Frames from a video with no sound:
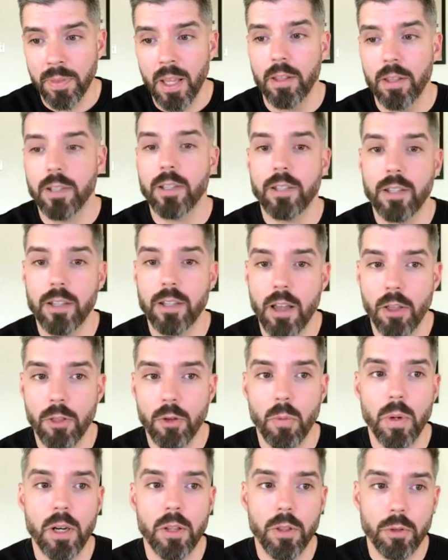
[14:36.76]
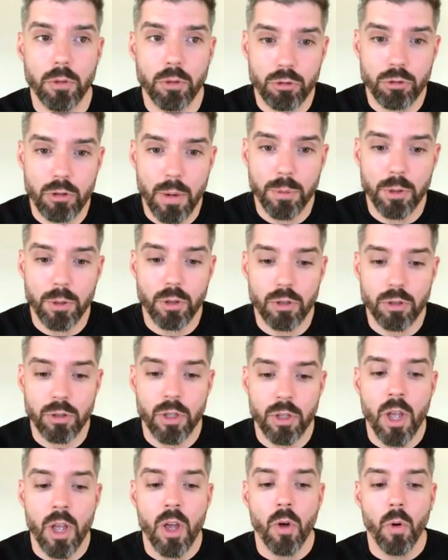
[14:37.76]
This is another one of those
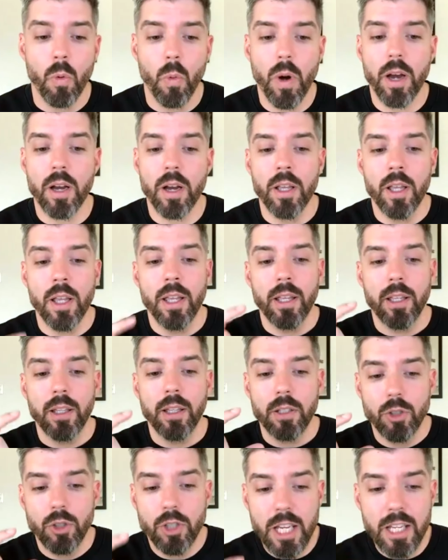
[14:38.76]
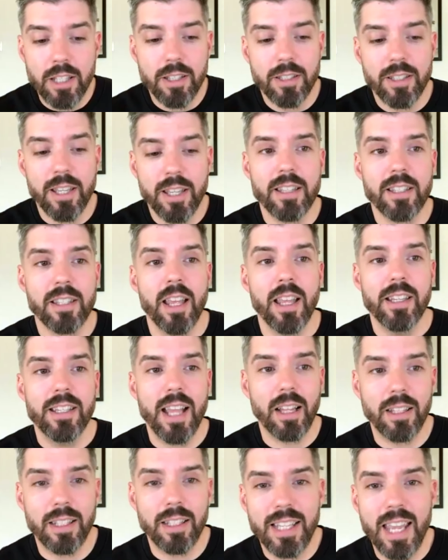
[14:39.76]
scriptures where Jesus has
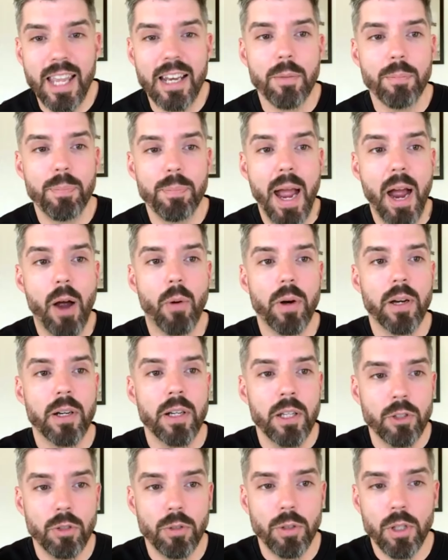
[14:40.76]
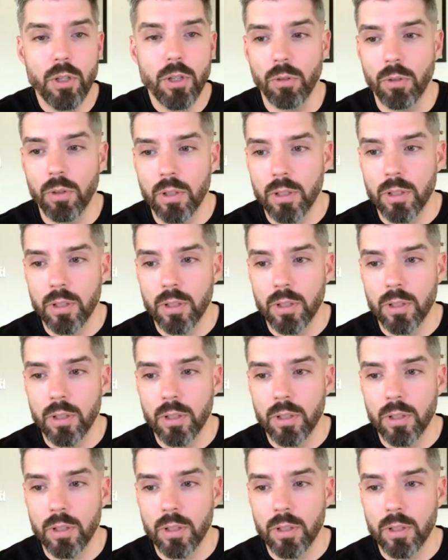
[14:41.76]
delegated power to you.